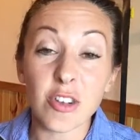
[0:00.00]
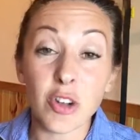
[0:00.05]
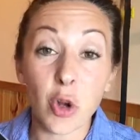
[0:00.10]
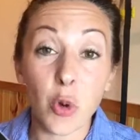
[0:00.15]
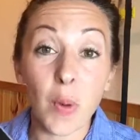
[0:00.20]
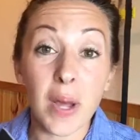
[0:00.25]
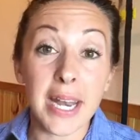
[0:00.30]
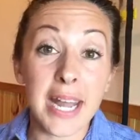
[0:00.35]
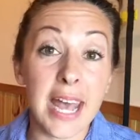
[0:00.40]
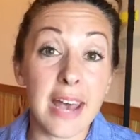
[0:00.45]
you
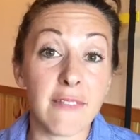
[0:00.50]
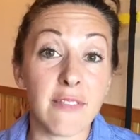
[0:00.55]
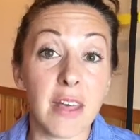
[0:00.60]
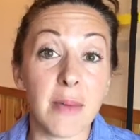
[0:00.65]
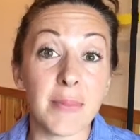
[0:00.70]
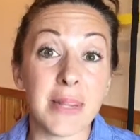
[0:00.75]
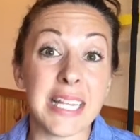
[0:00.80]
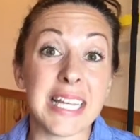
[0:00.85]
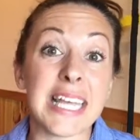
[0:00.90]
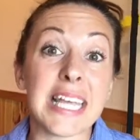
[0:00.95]
don't want to have
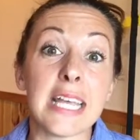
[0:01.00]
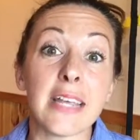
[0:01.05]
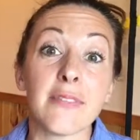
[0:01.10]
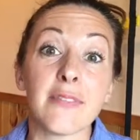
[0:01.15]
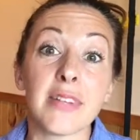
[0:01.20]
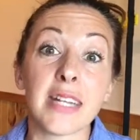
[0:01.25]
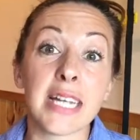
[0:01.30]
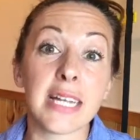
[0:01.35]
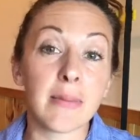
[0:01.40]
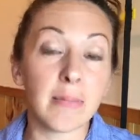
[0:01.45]
them in the
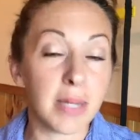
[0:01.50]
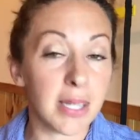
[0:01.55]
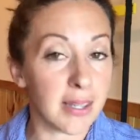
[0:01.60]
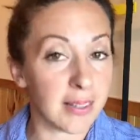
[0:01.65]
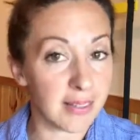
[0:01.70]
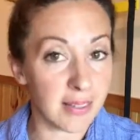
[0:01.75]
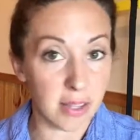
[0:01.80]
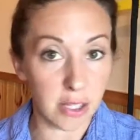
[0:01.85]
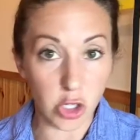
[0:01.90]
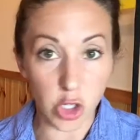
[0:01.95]
evening
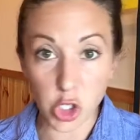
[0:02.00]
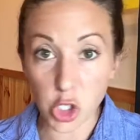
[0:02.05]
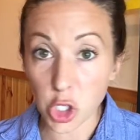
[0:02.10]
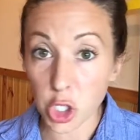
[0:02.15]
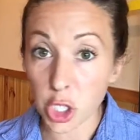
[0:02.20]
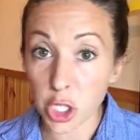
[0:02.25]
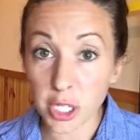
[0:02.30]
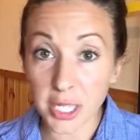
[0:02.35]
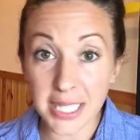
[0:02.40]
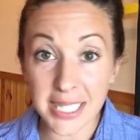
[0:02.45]
because of the
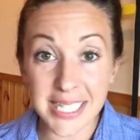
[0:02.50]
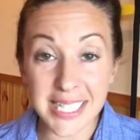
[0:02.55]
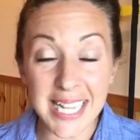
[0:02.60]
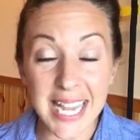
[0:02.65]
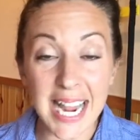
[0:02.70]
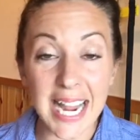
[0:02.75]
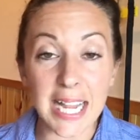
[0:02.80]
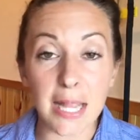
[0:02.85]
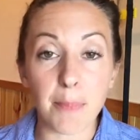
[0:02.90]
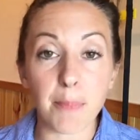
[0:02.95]
sugar
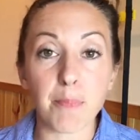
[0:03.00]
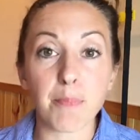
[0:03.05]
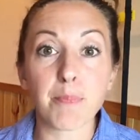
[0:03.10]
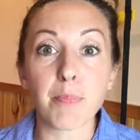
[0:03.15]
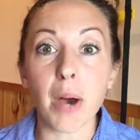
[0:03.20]
intake,